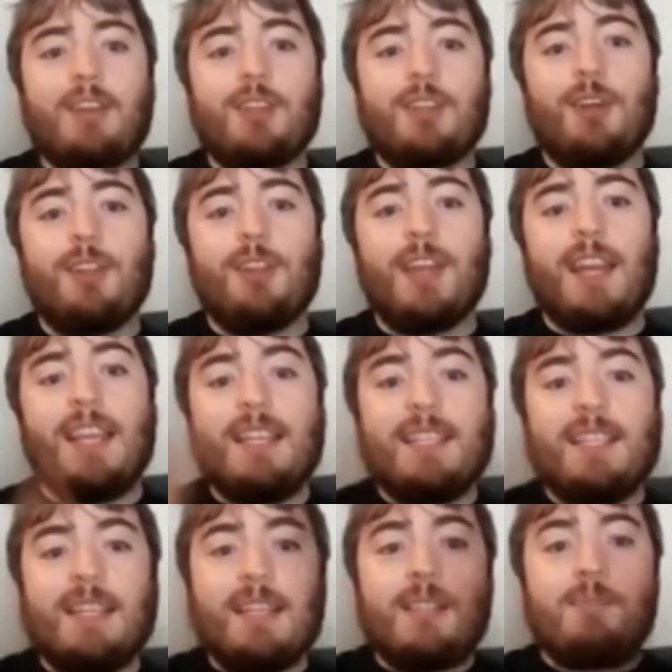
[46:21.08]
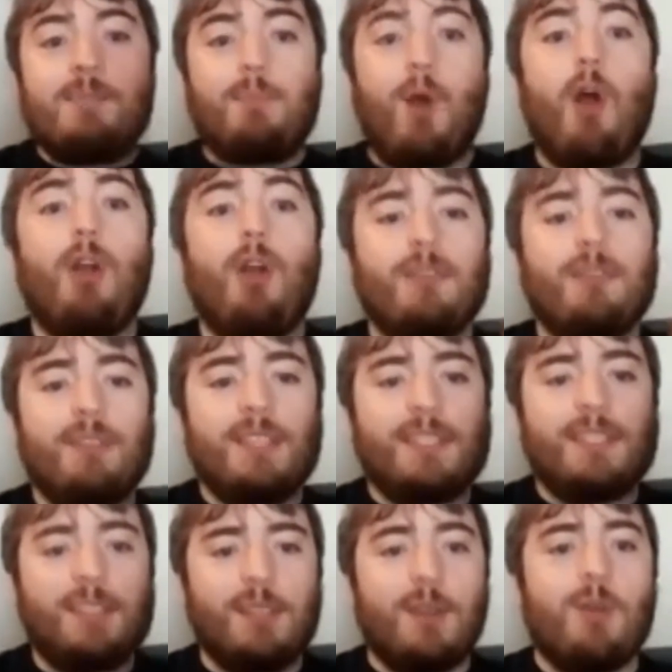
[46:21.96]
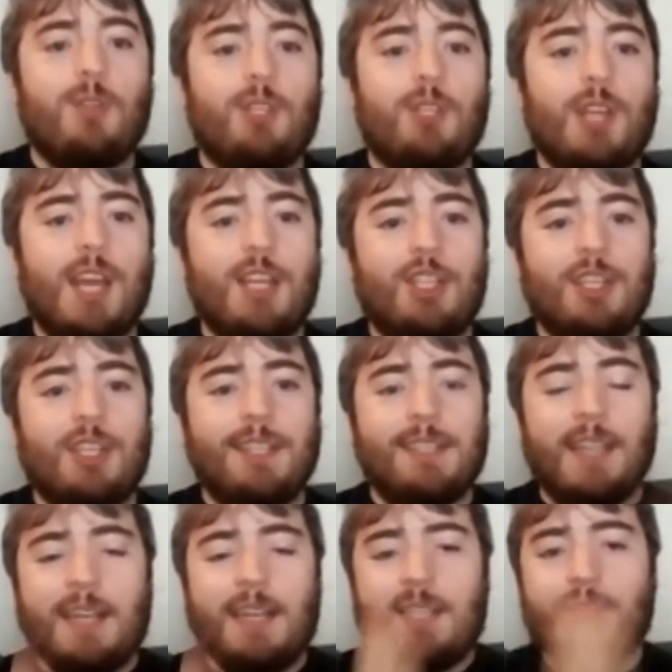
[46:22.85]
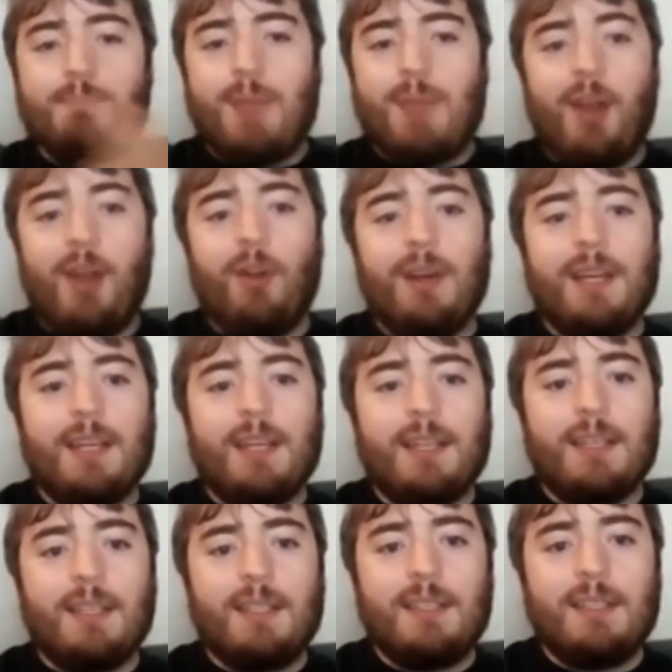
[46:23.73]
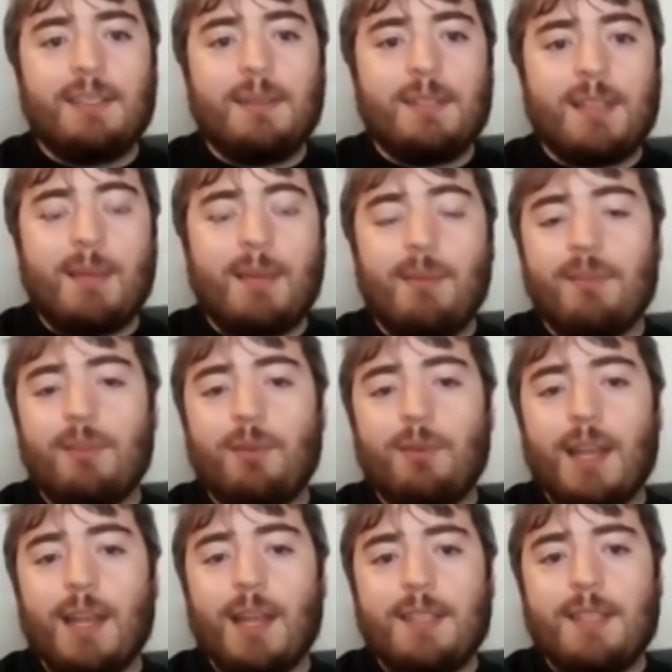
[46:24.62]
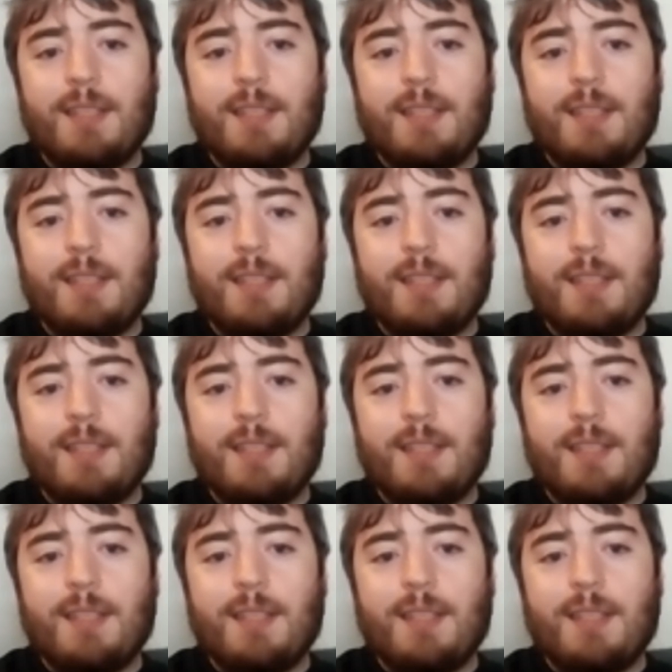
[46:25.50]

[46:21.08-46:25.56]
that isn't part of this negotiation that is bearing some of the risk.